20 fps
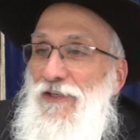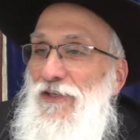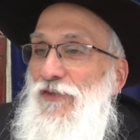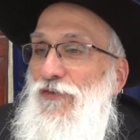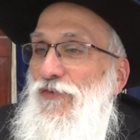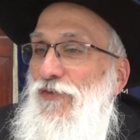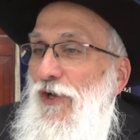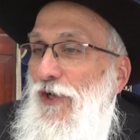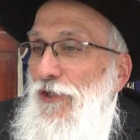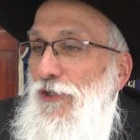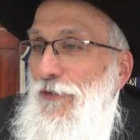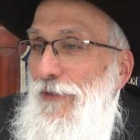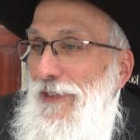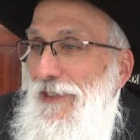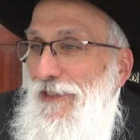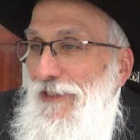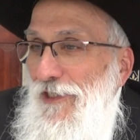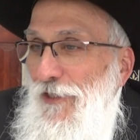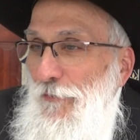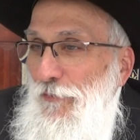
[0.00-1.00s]
Solar
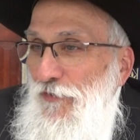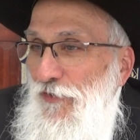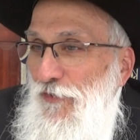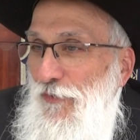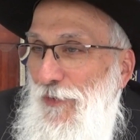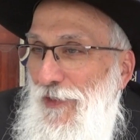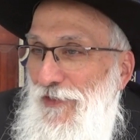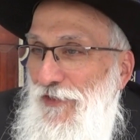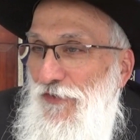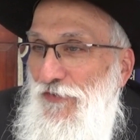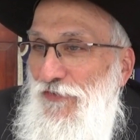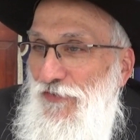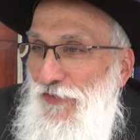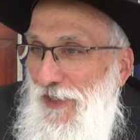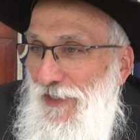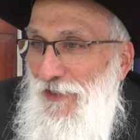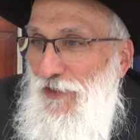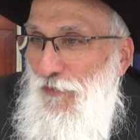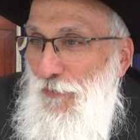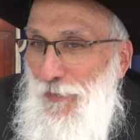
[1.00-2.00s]
eclipse is when the
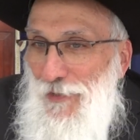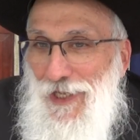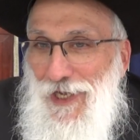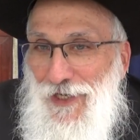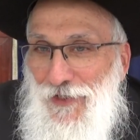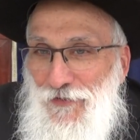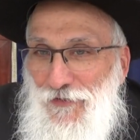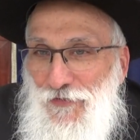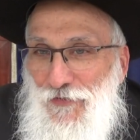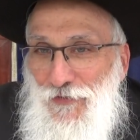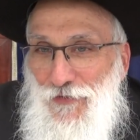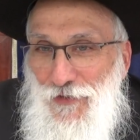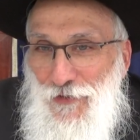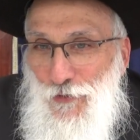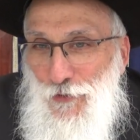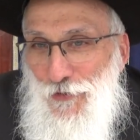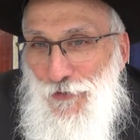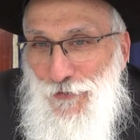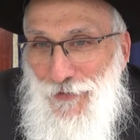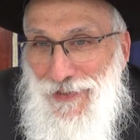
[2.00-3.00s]
sun is blocked.
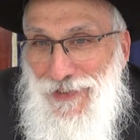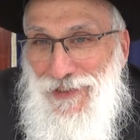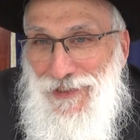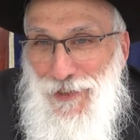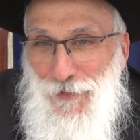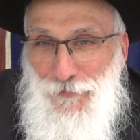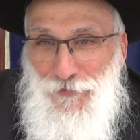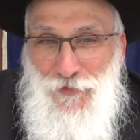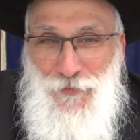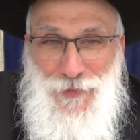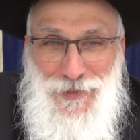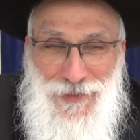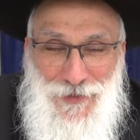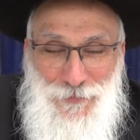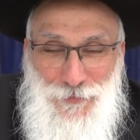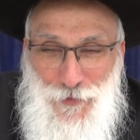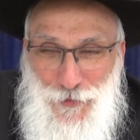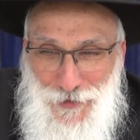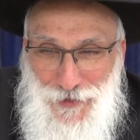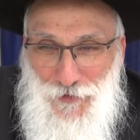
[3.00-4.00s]
Lunar eclipse is when the
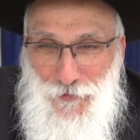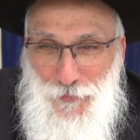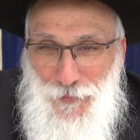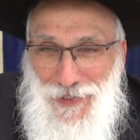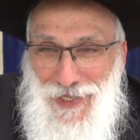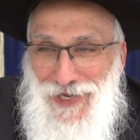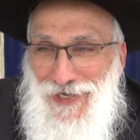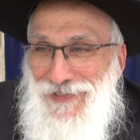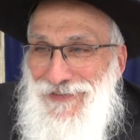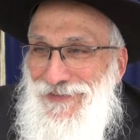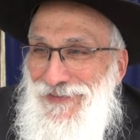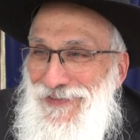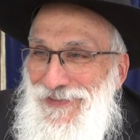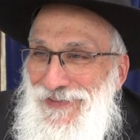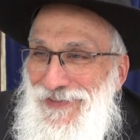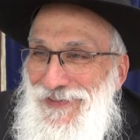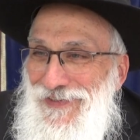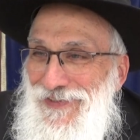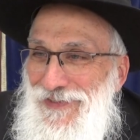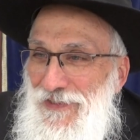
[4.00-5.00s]
moon is blocked.
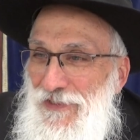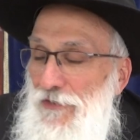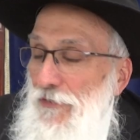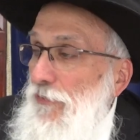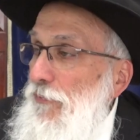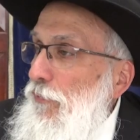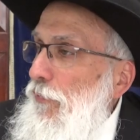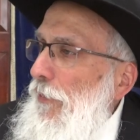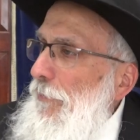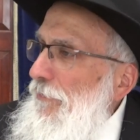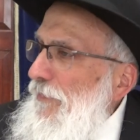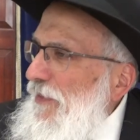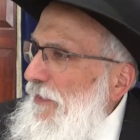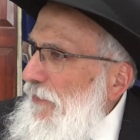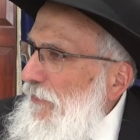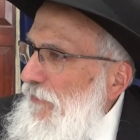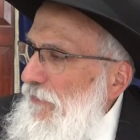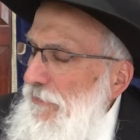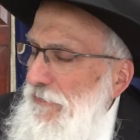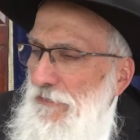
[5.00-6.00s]
One
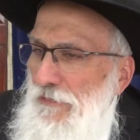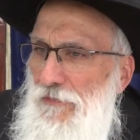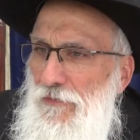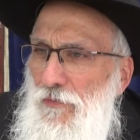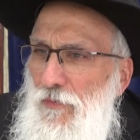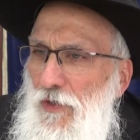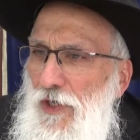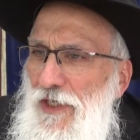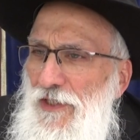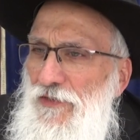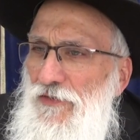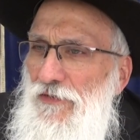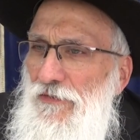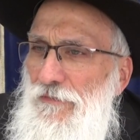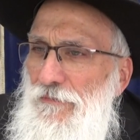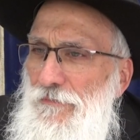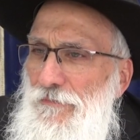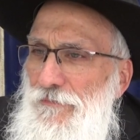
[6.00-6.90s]
minute. What?